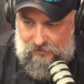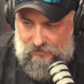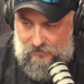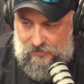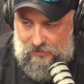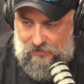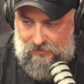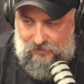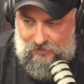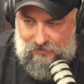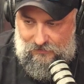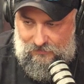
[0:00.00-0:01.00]
there's
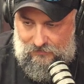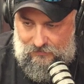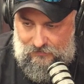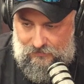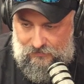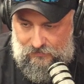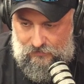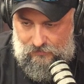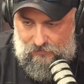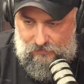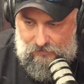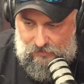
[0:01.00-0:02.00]
anything
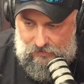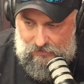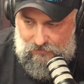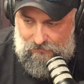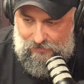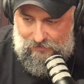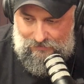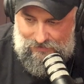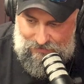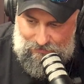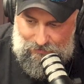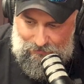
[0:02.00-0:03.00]
current event
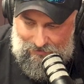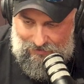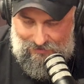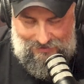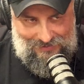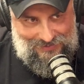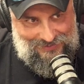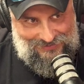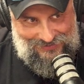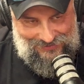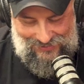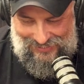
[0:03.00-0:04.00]
wise that we want to dig into.